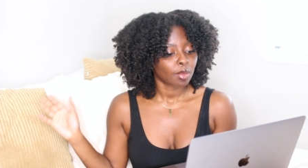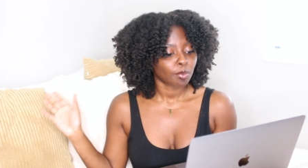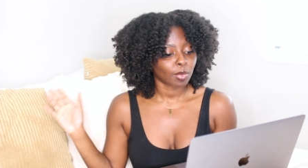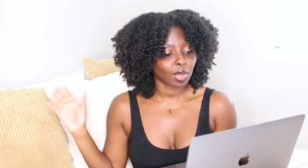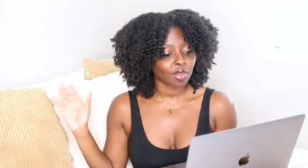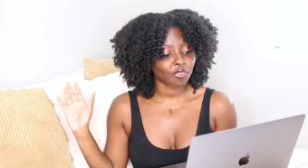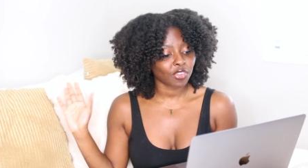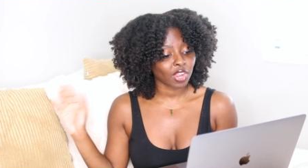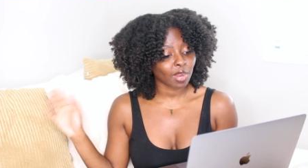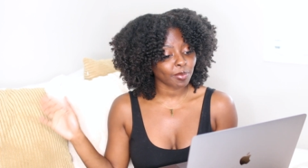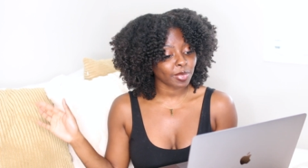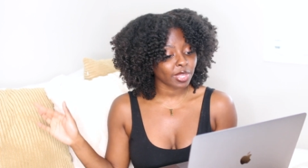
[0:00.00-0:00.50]

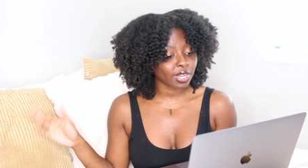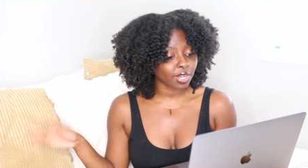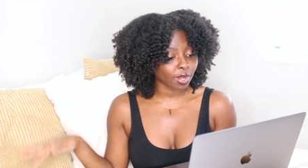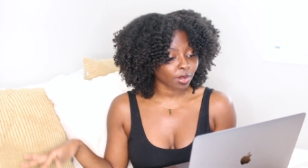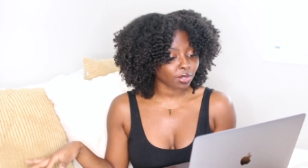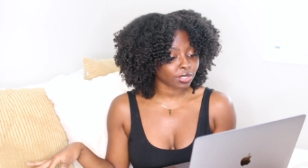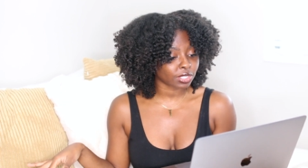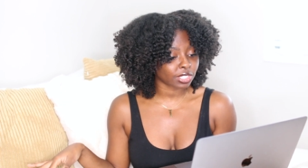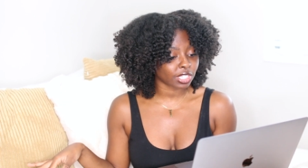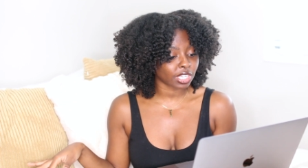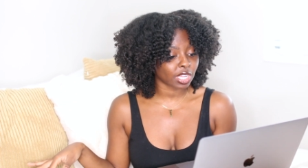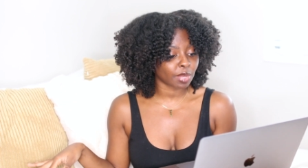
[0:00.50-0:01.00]
My family
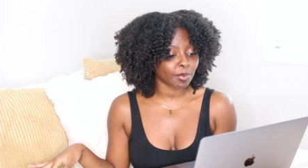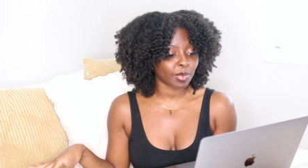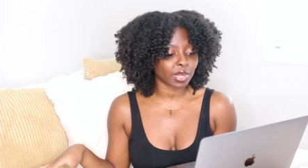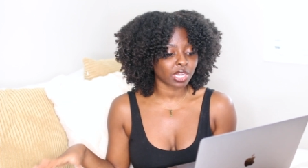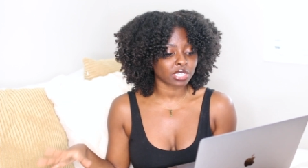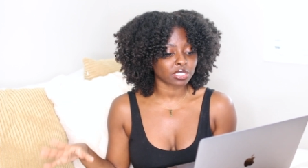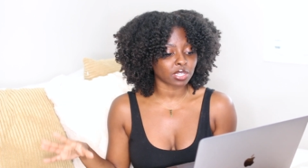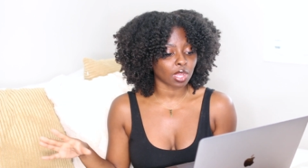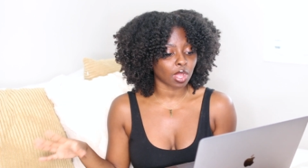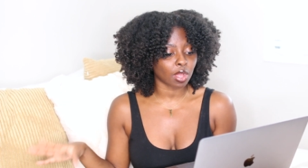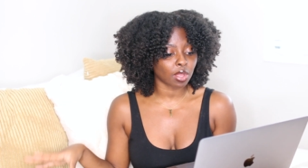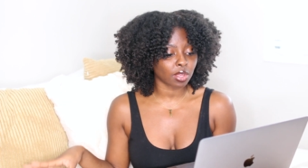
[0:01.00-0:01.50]
knows him
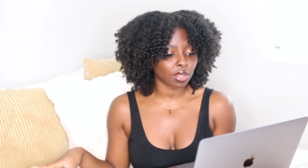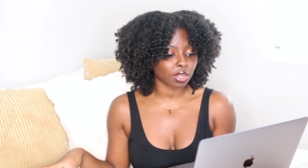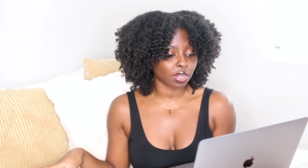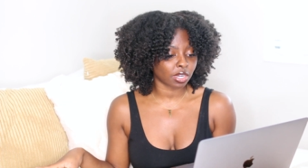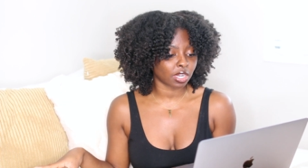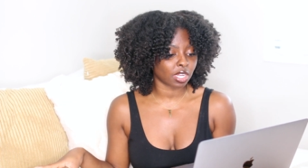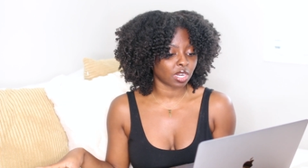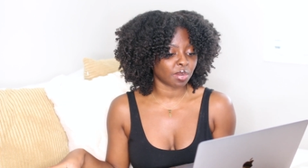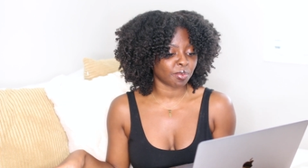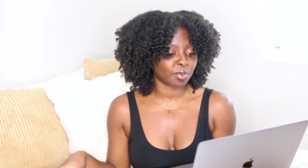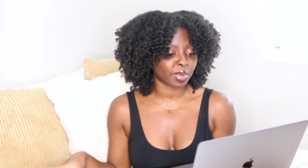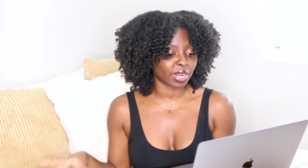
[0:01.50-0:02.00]
and it's all
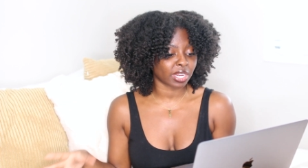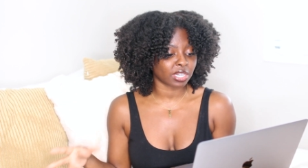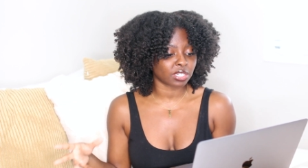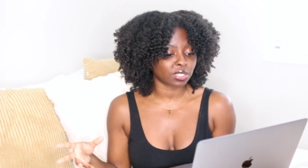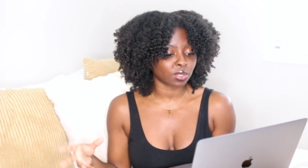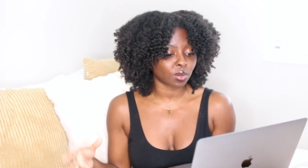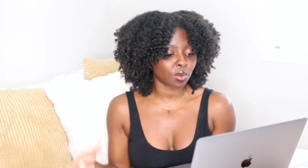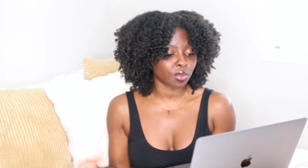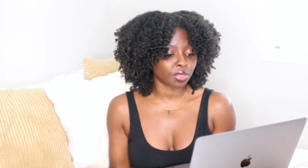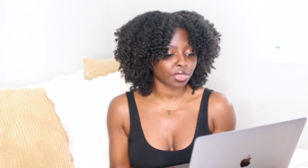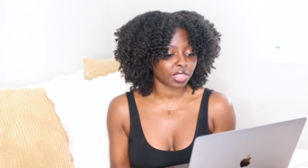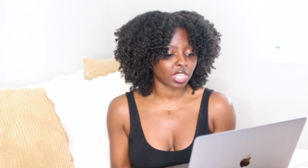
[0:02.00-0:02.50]
good, but I
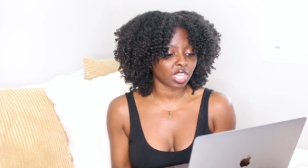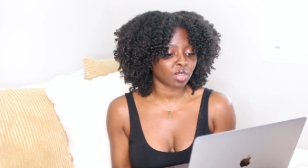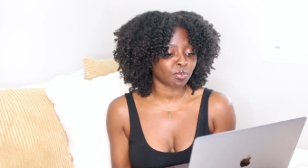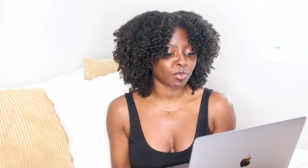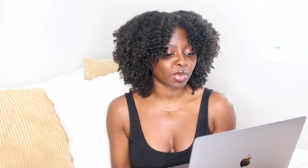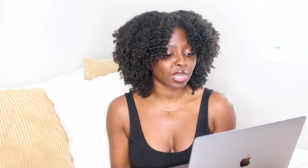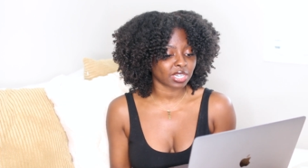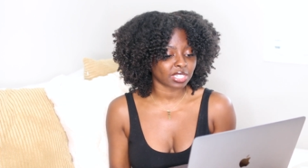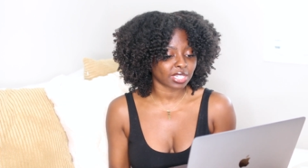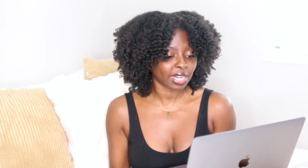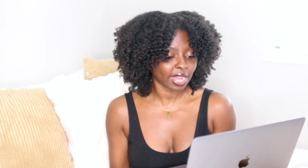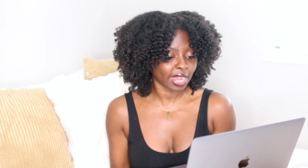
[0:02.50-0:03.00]
don't think
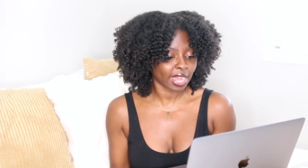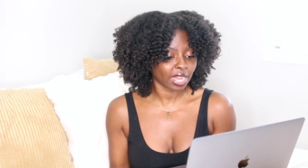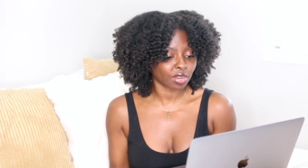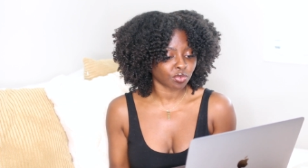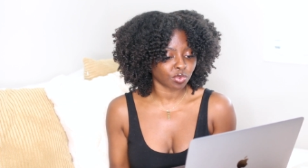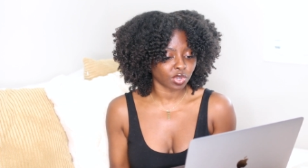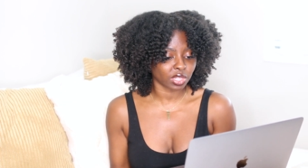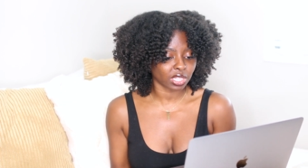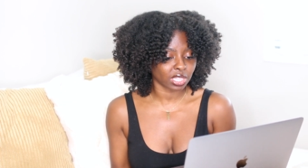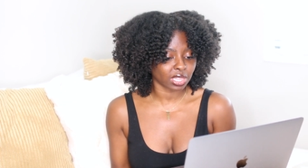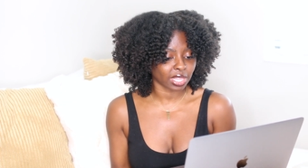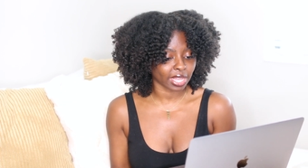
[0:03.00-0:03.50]
my
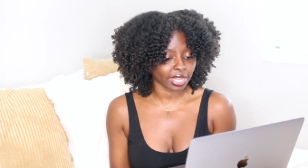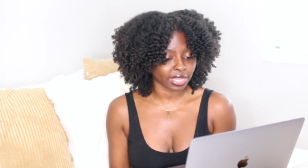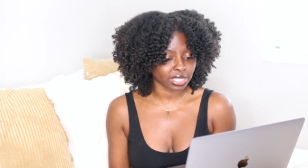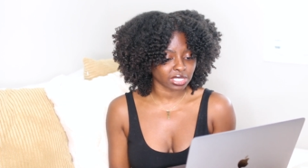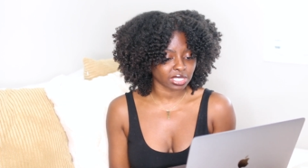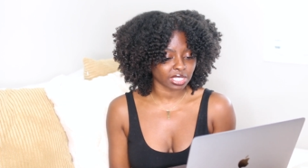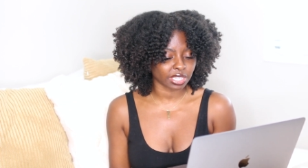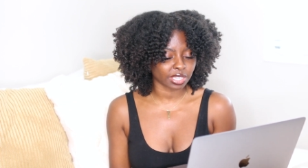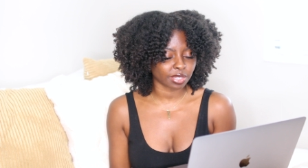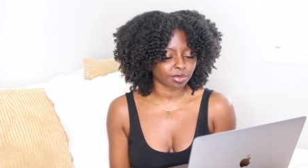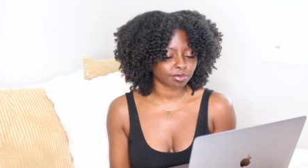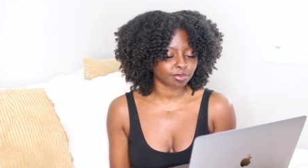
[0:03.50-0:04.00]
dad really
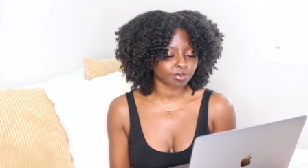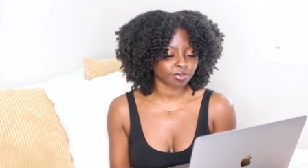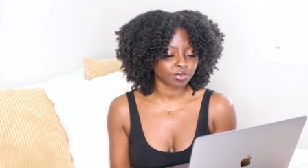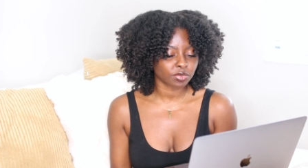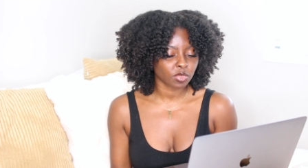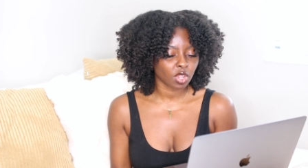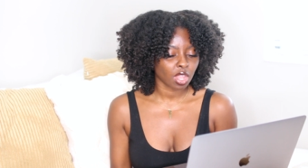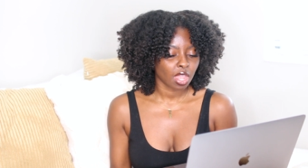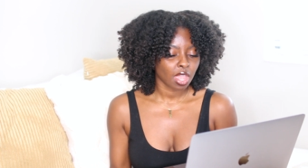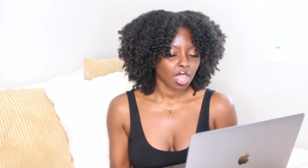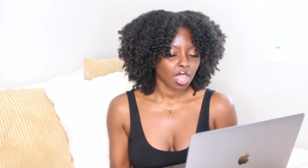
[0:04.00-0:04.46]
likes him.